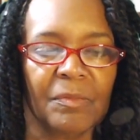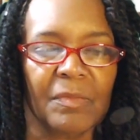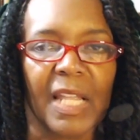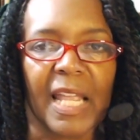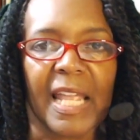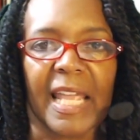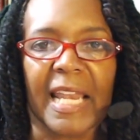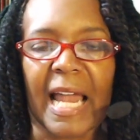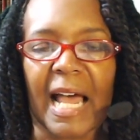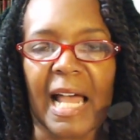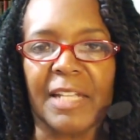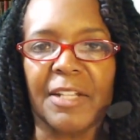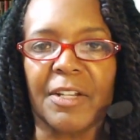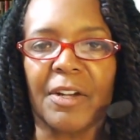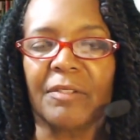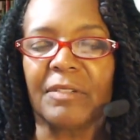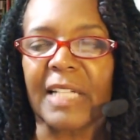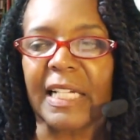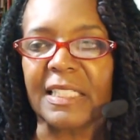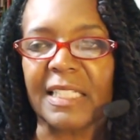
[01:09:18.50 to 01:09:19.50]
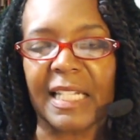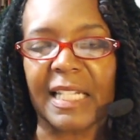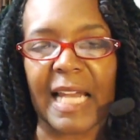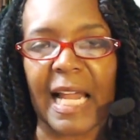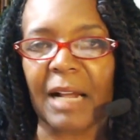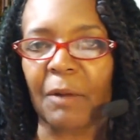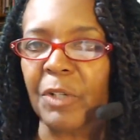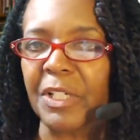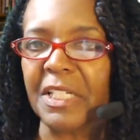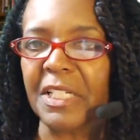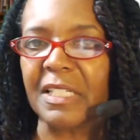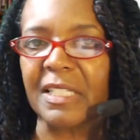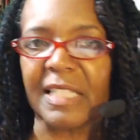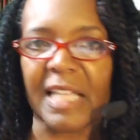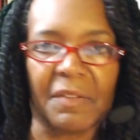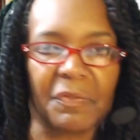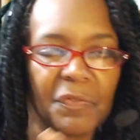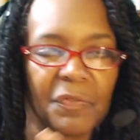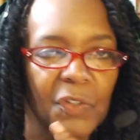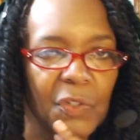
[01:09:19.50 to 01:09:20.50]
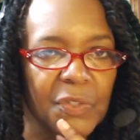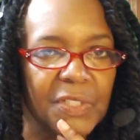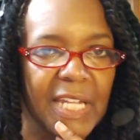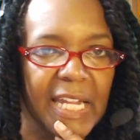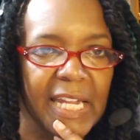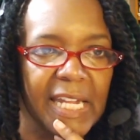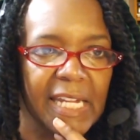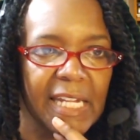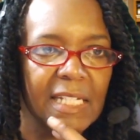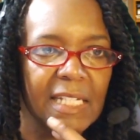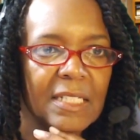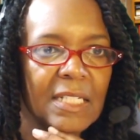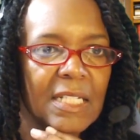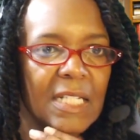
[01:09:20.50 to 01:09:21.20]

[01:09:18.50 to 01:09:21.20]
And I, you know, like I said, I witnessed that firsthand.